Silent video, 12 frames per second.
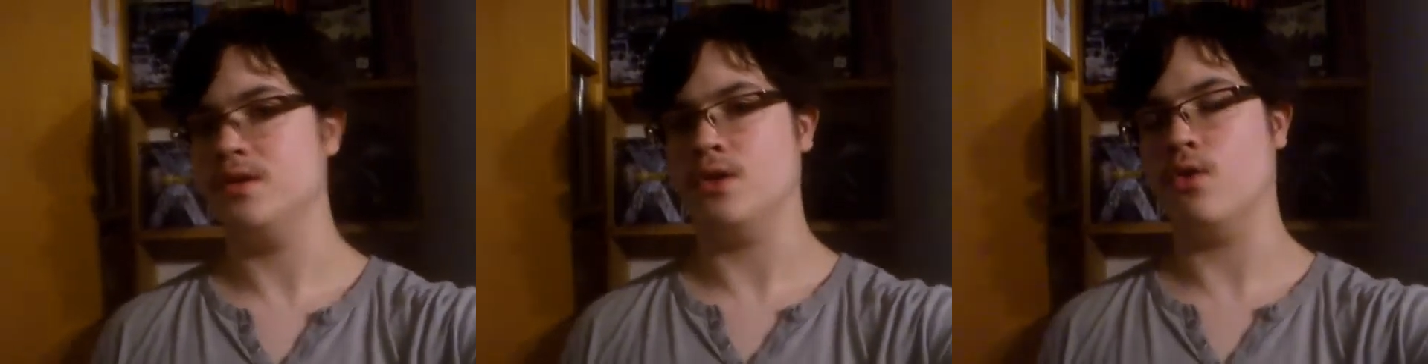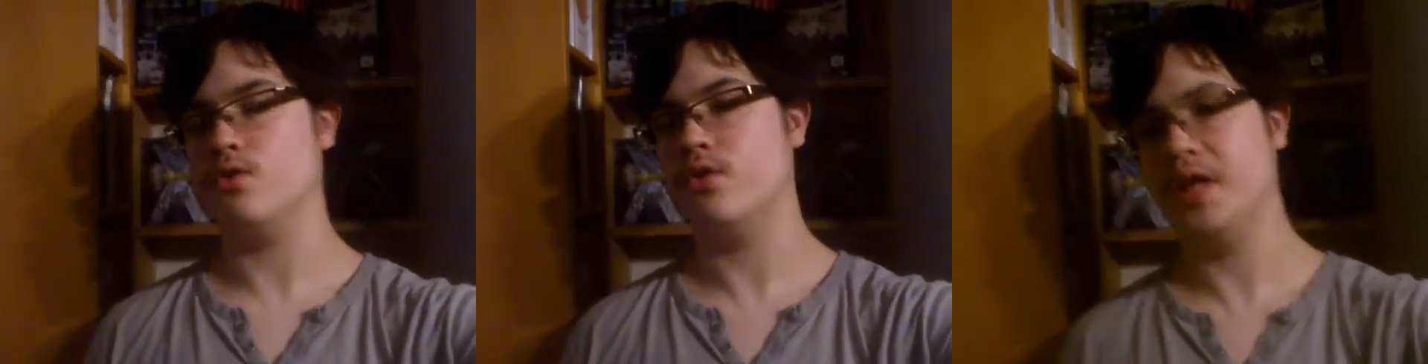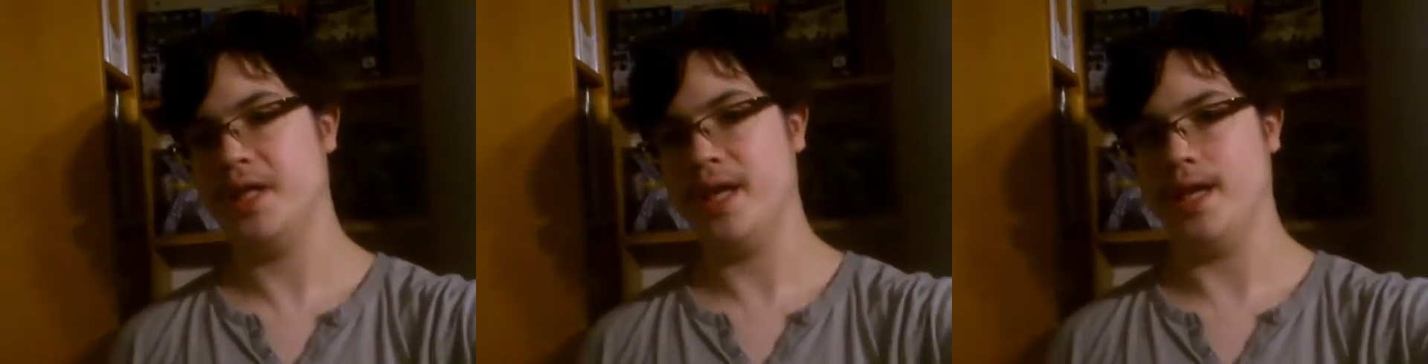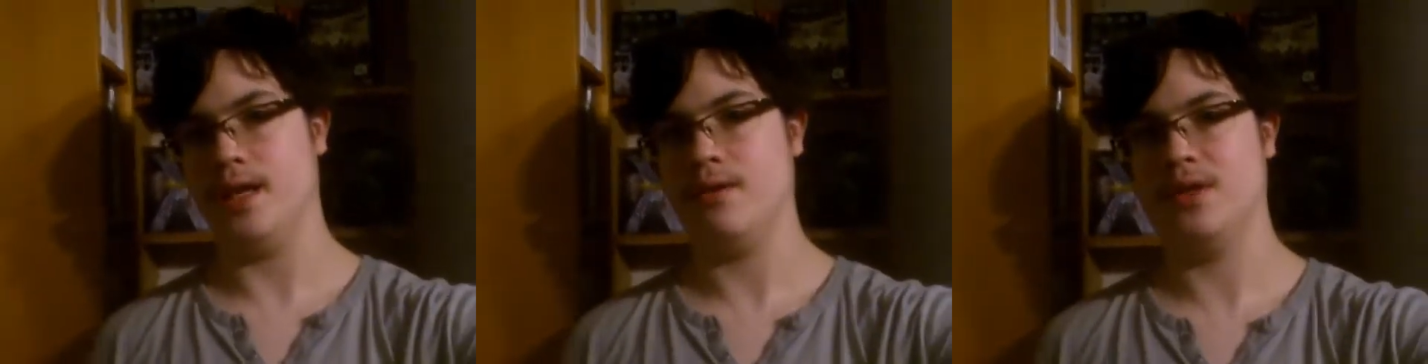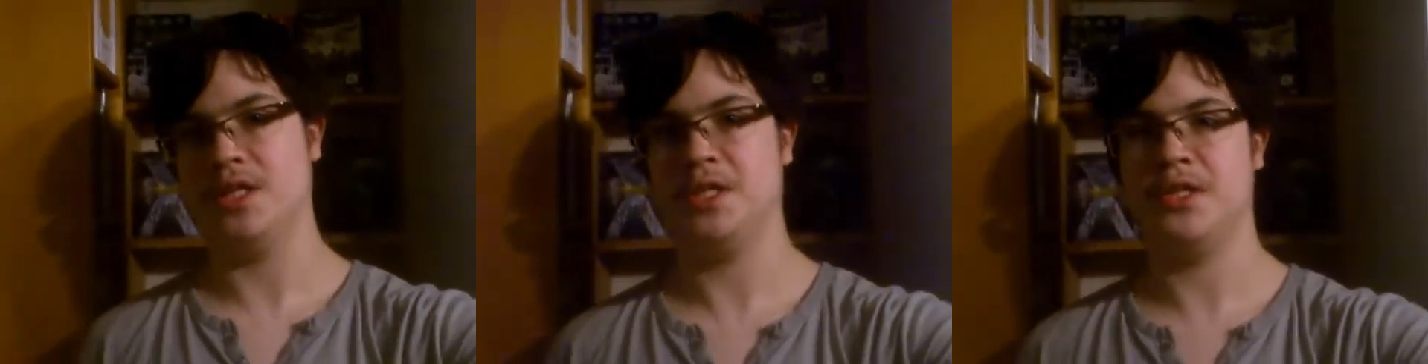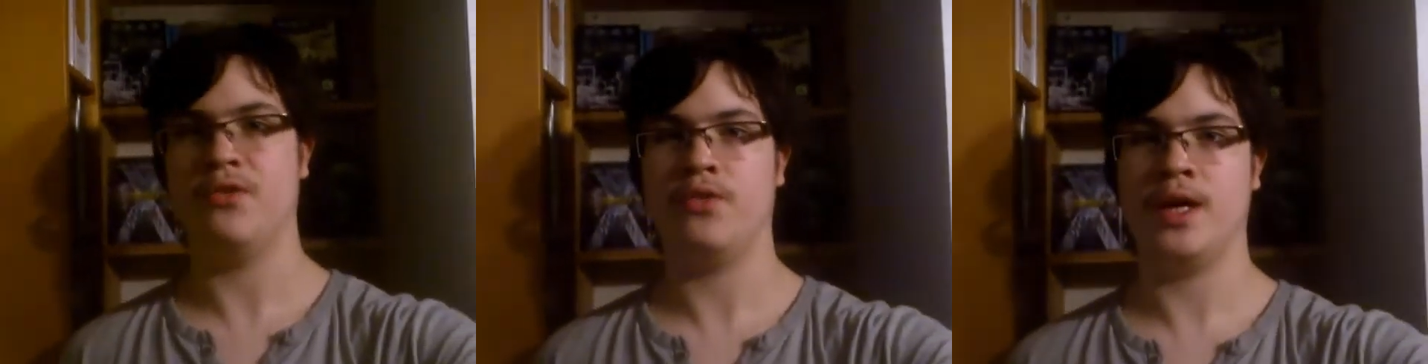Saw 3D, which
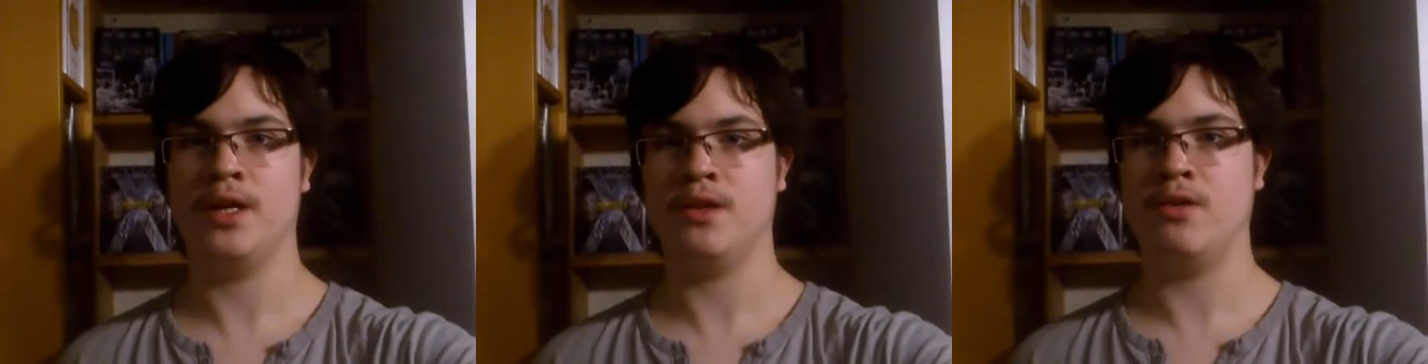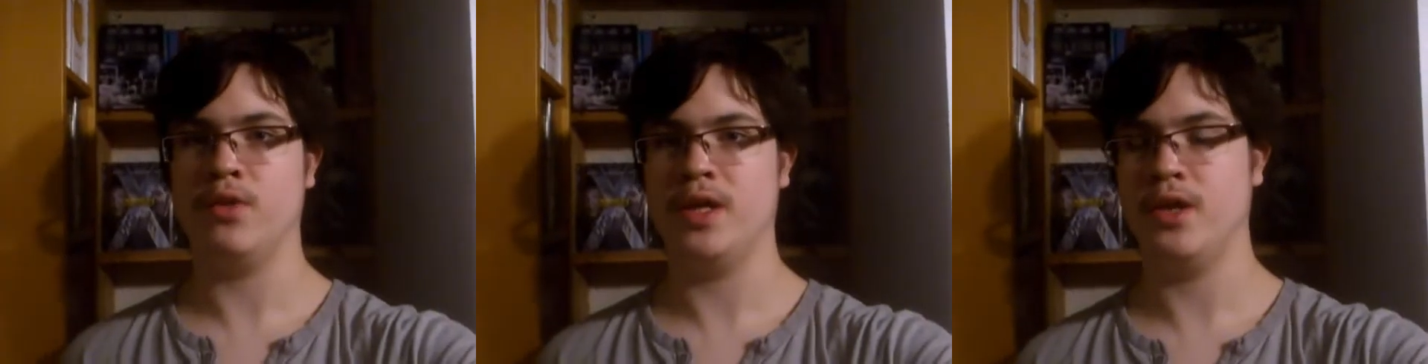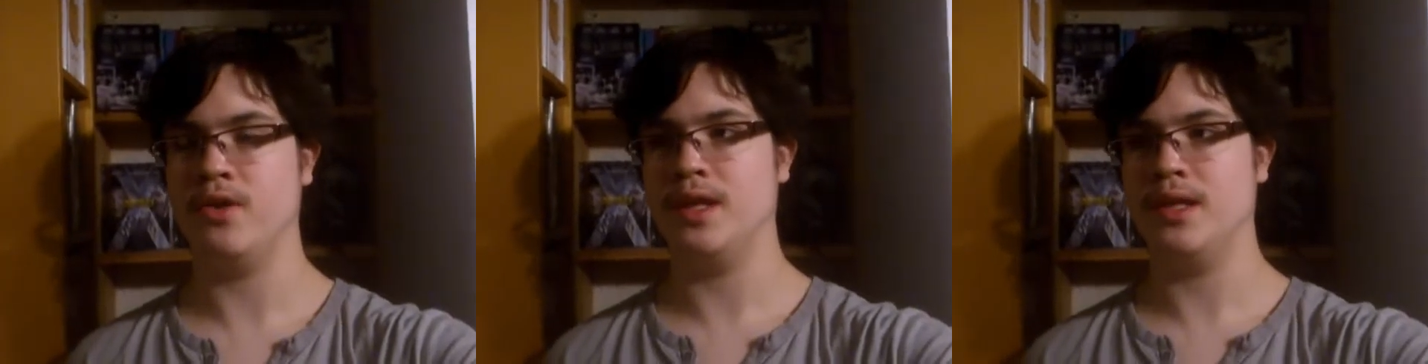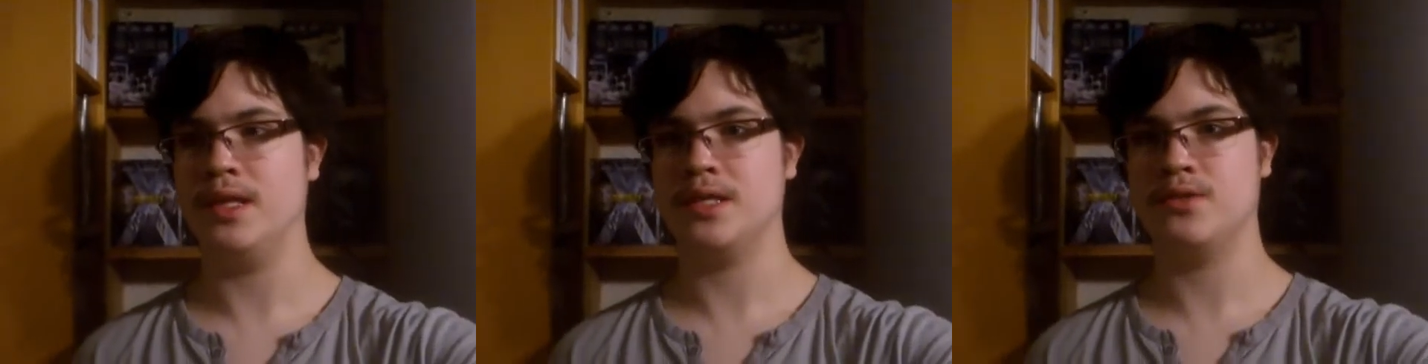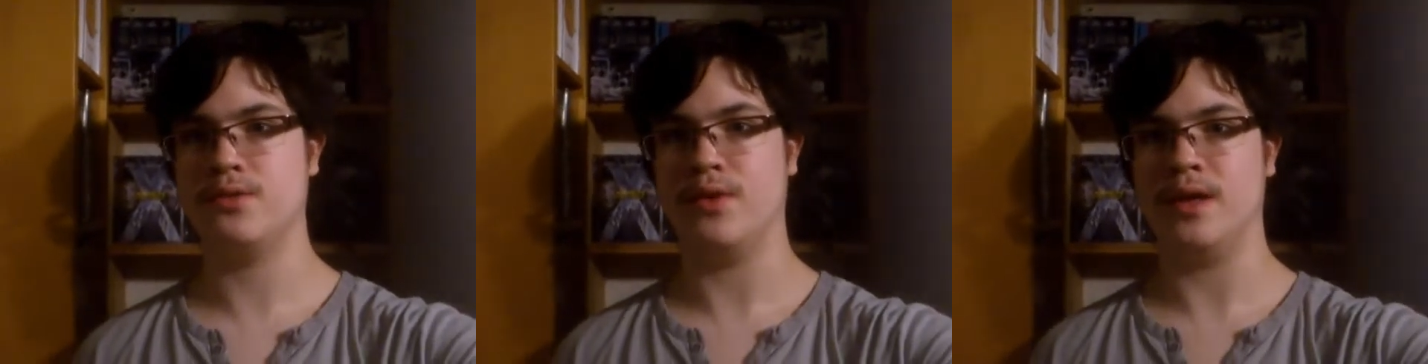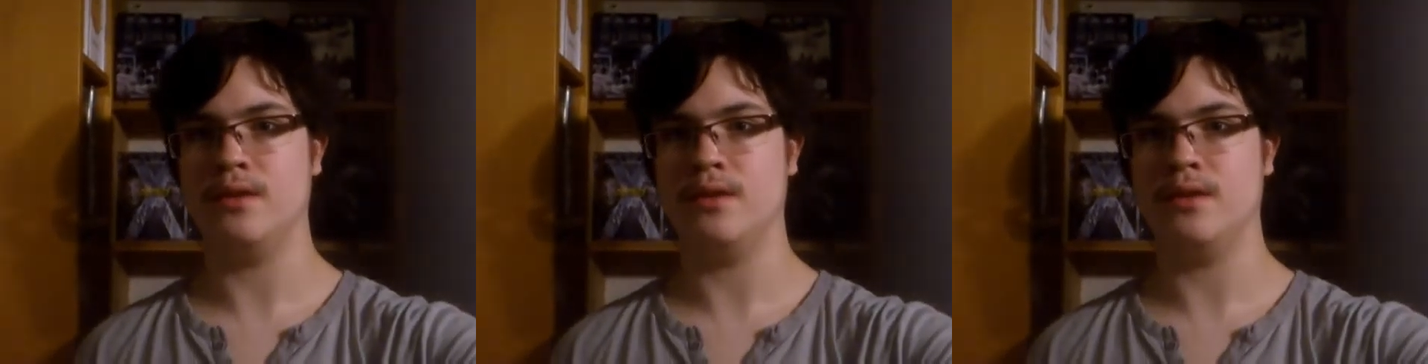is the final video in this